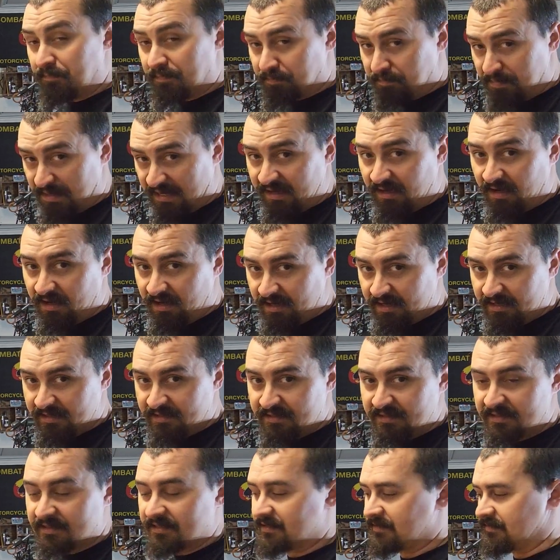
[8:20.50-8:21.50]

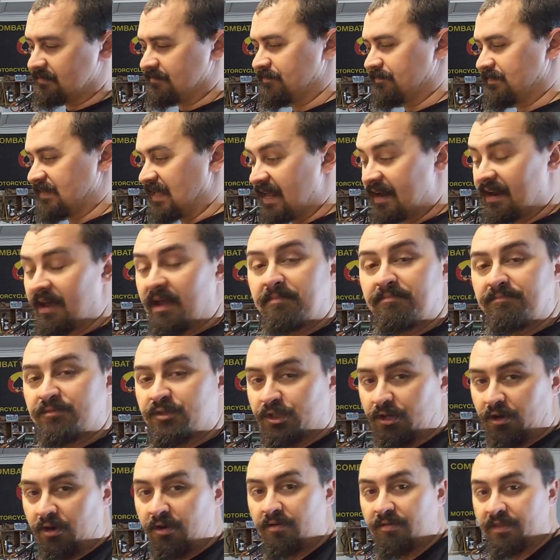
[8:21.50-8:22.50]
Because then I'm
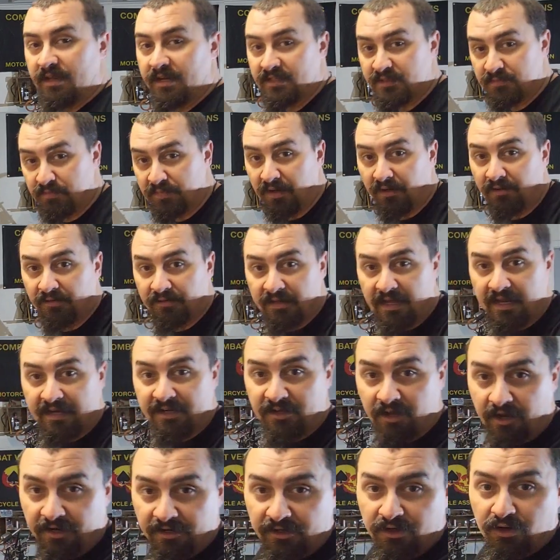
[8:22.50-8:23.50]
sure that it's built and
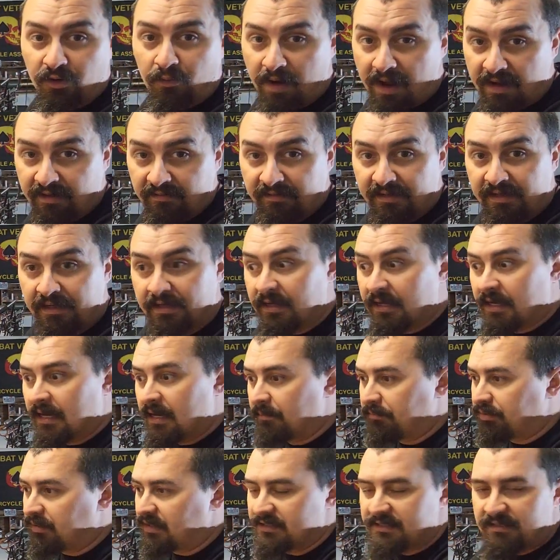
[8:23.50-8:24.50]
done correctly.
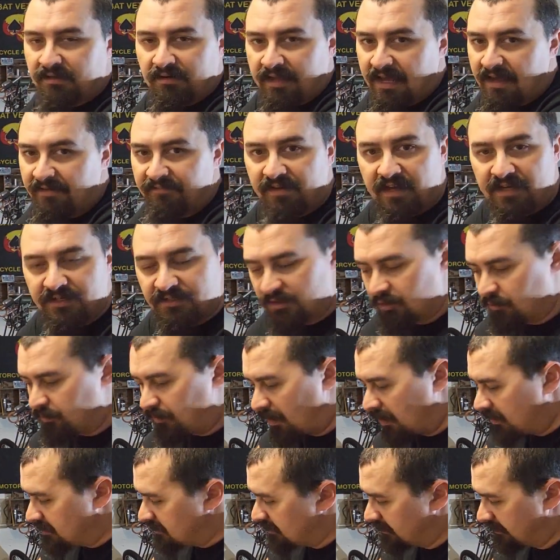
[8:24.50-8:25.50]
Plus it'll have nice new
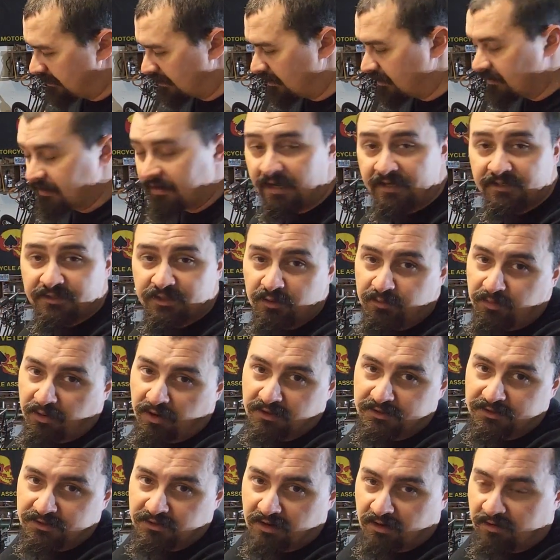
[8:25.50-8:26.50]
parts in there, and nice new
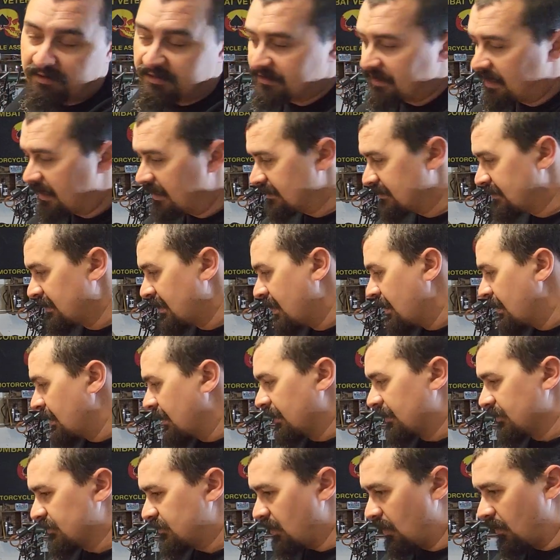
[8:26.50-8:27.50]
parts are always nice.
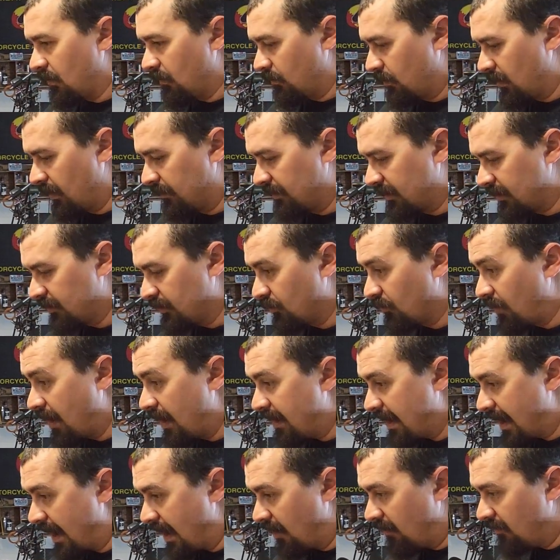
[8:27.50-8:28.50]
So what I'm gonna do
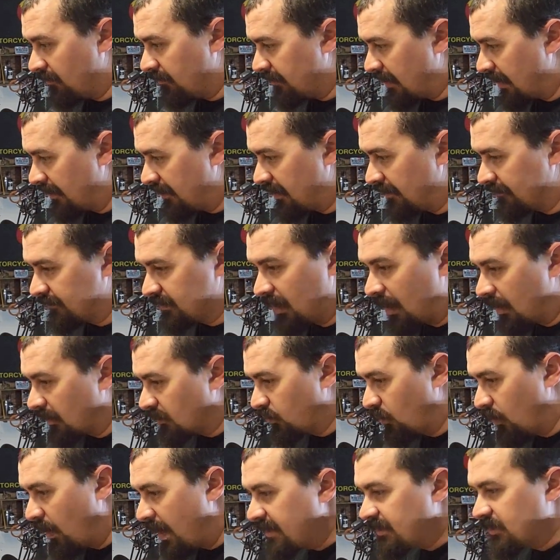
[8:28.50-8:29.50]
right now that I've
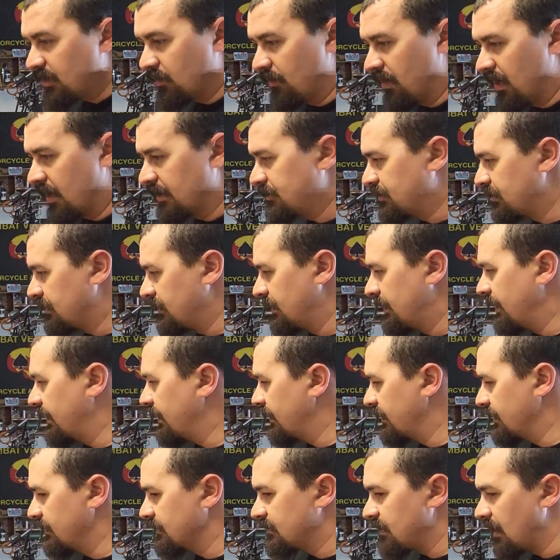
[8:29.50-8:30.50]
talked way too much,
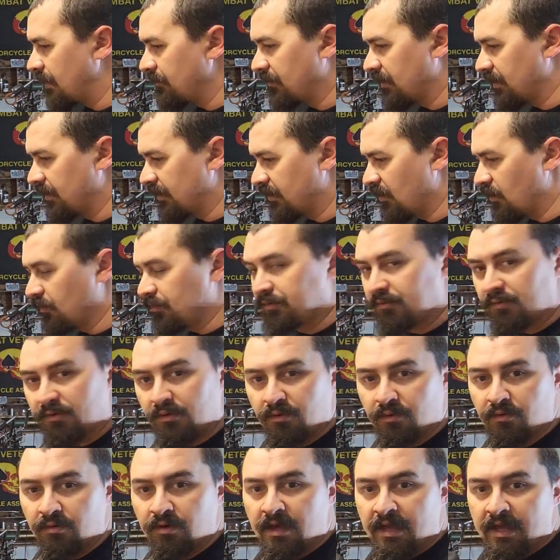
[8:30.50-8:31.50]
is I'm gonna go
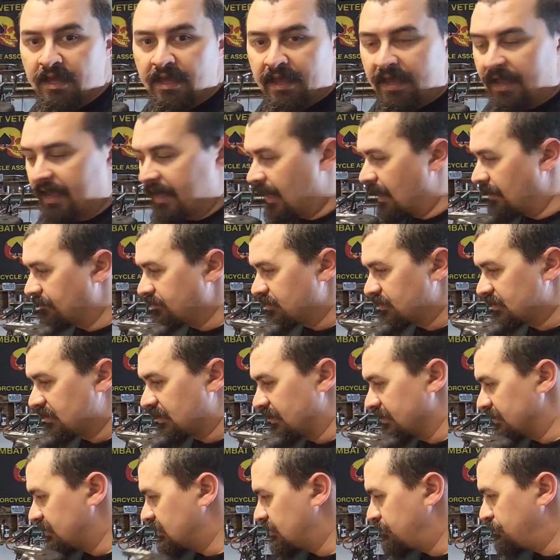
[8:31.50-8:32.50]
through and I'm just
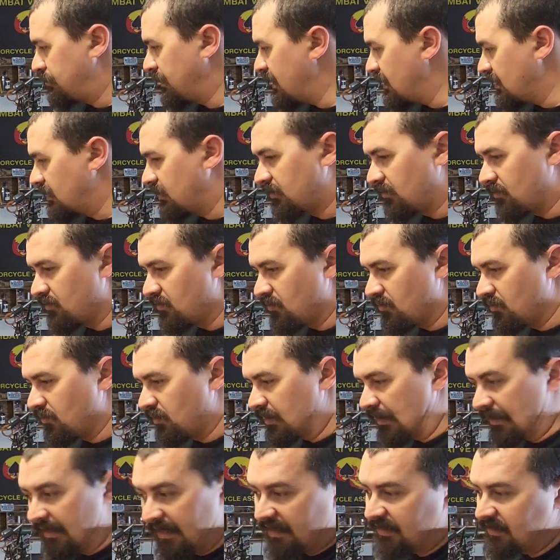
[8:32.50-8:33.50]
gonna speed through
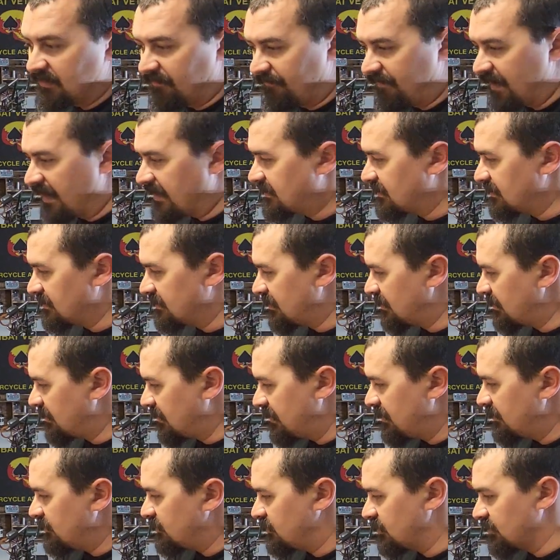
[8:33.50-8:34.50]
cleaning the faces of
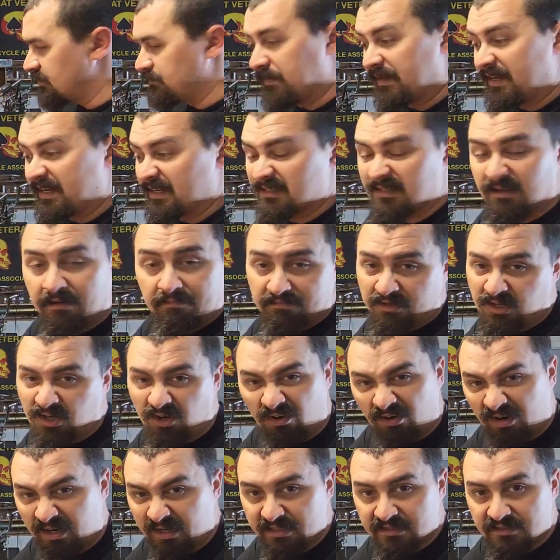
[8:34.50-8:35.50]
these just because I'm
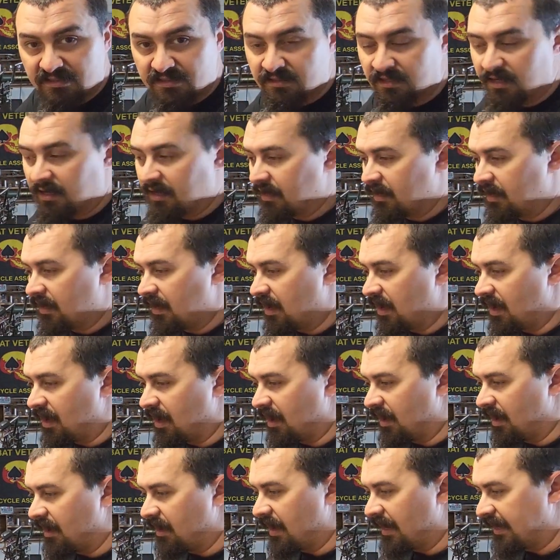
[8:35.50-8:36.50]
curious.
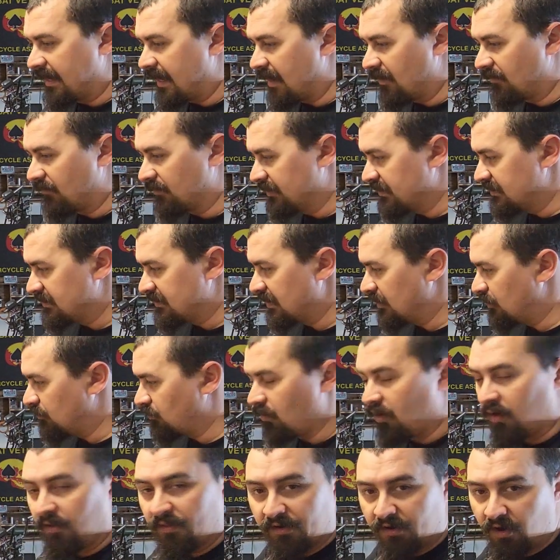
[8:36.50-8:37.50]
I can't really see
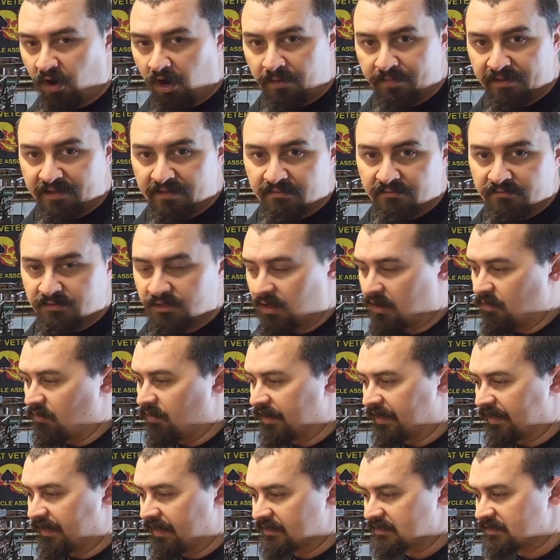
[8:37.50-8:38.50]
through all the carbon, so I
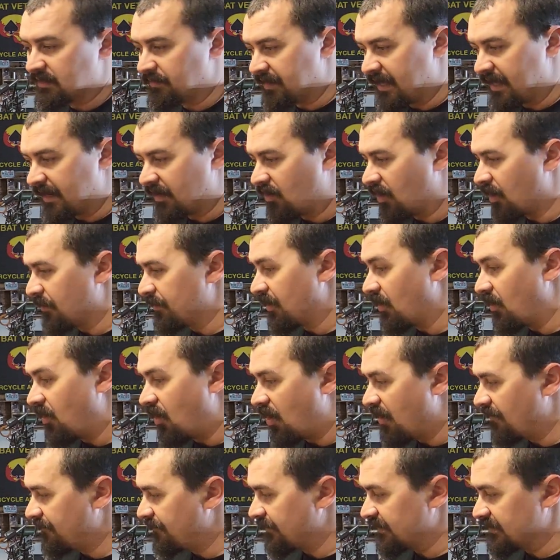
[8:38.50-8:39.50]
wanna get some of that carbon
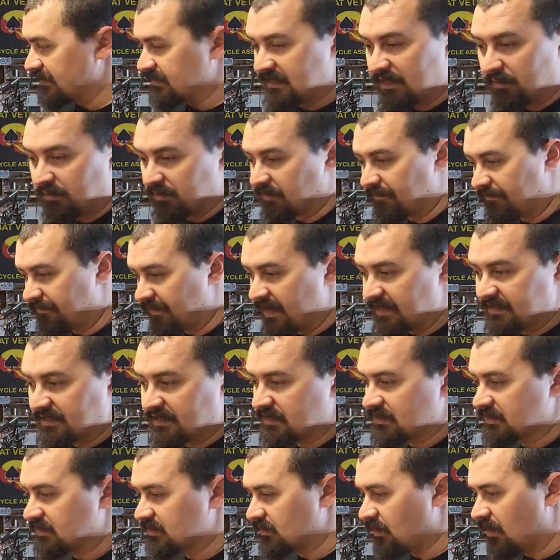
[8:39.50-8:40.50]
off and see what the
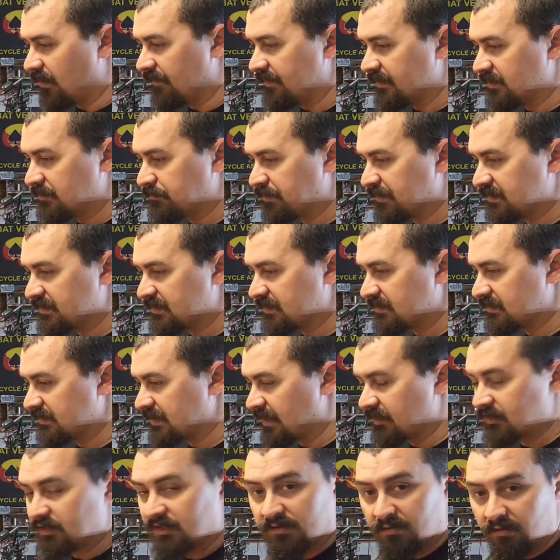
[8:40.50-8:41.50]
faces on these pistons
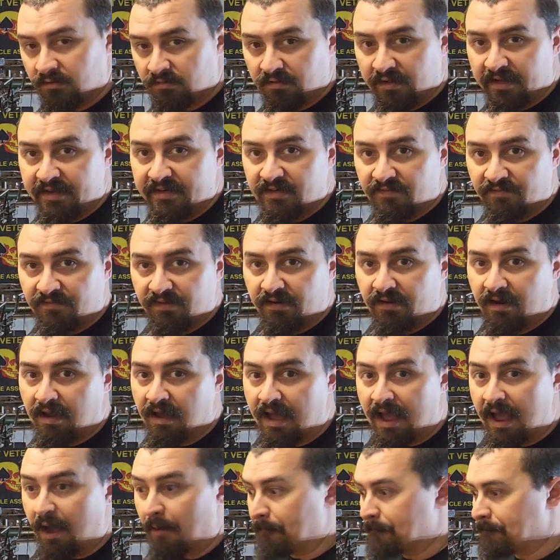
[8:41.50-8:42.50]
actually look like to figure
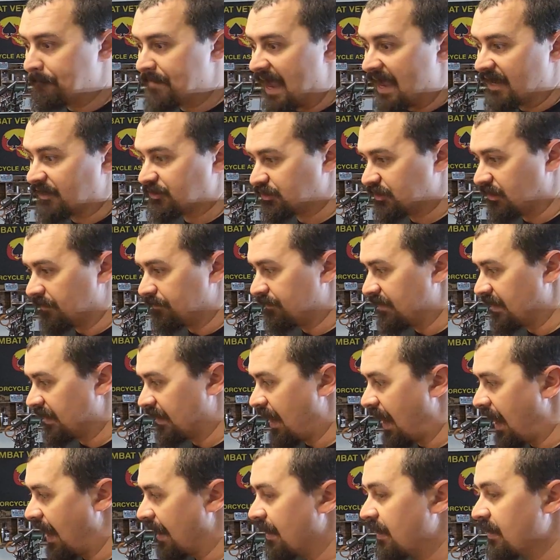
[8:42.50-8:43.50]
out how bashed up they
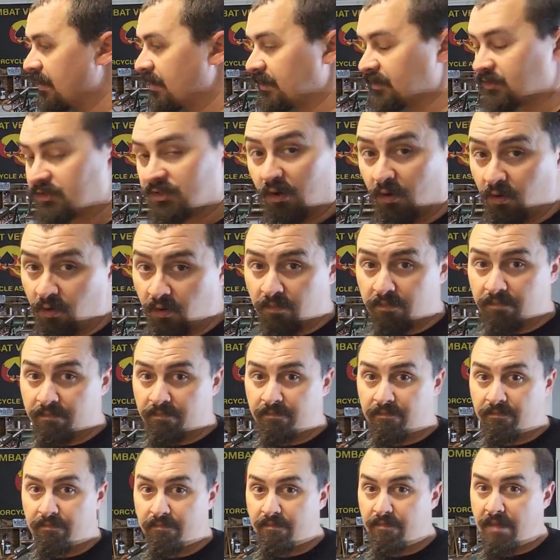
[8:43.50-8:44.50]
got. So
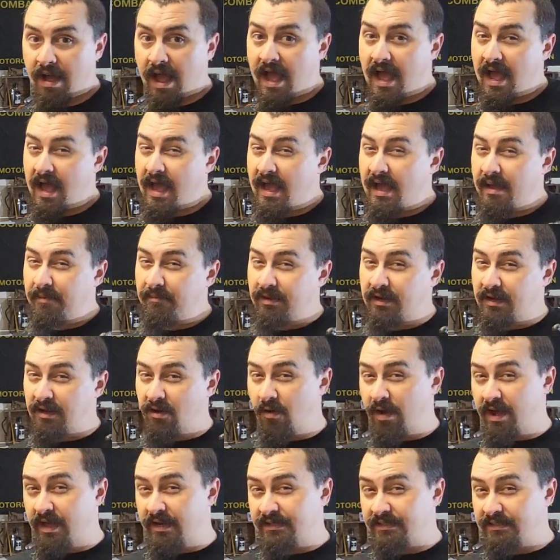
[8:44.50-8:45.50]
I'm gonna
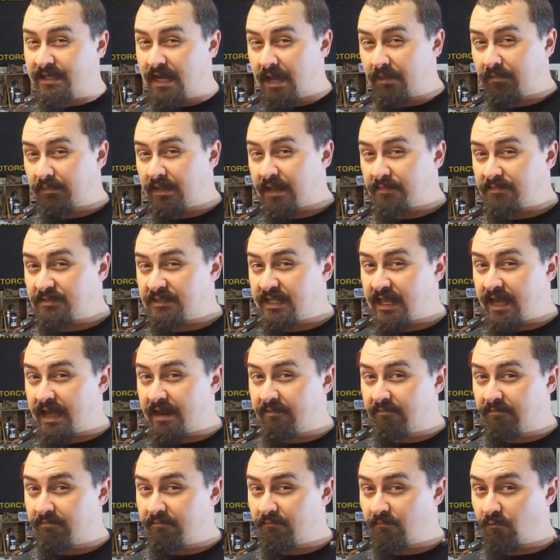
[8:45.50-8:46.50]
go ahead and time lapse
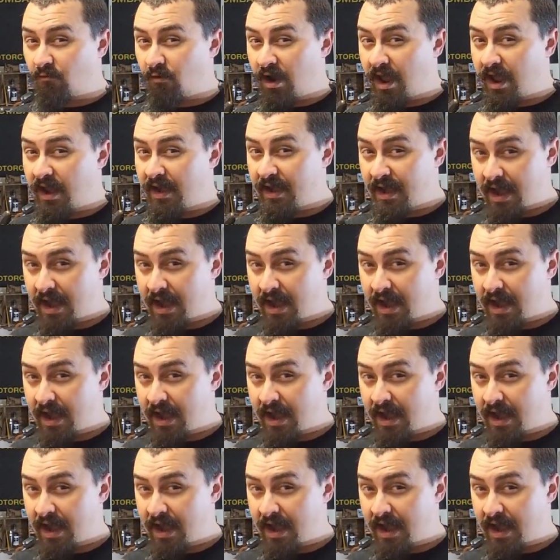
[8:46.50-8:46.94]
that right